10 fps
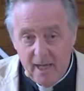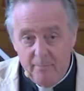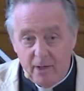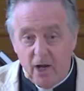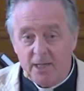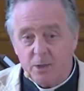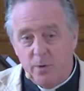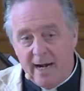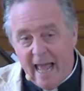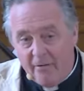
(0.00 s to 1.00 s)
Because
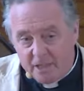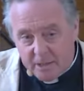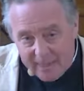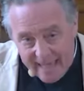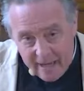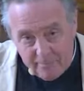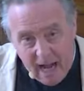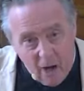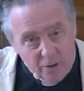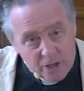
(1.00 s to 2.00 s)
we're inevitably
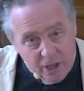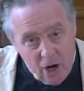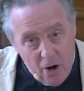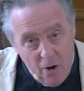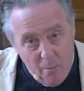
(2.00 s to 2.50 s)
bound to go